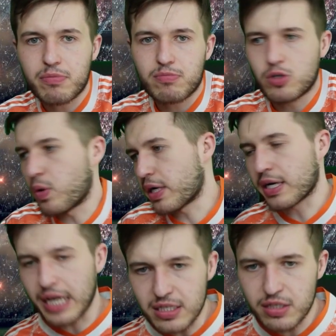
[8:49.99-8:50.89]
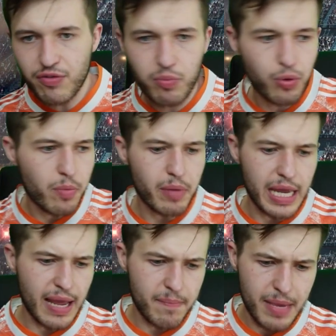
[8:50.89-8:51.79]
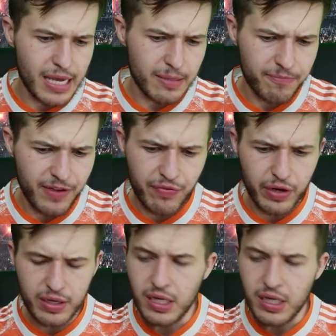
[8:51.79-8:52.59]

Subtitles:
going against Liverpool, and may end up favoring,